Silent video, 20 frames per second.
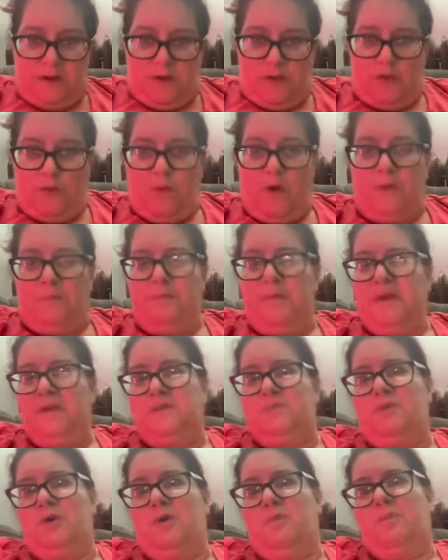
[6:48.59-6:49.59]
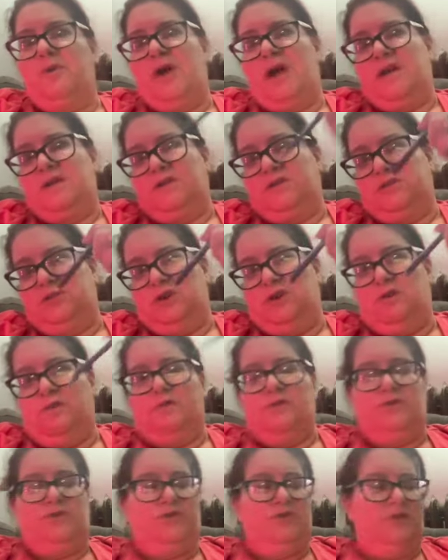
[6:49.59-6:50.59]
the one baseball practice
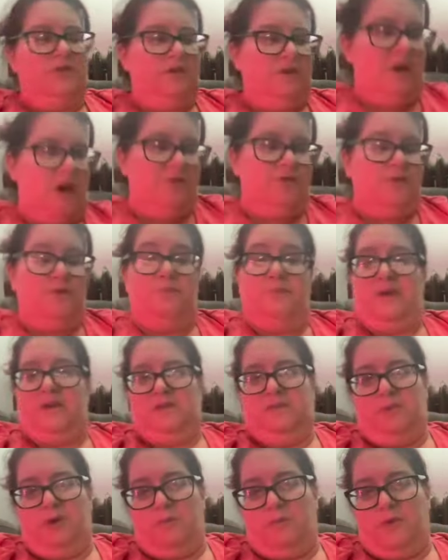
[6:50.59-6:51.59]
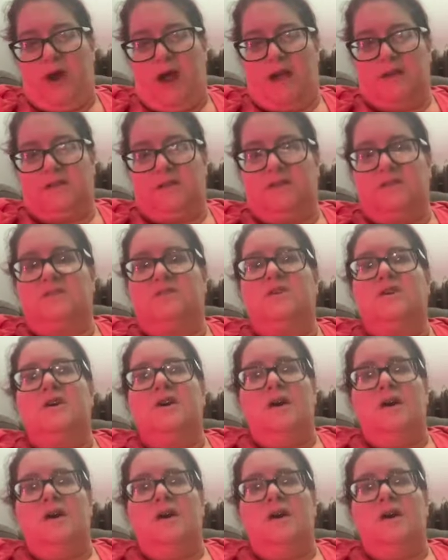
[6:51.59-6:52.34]
over to the other baseball practice.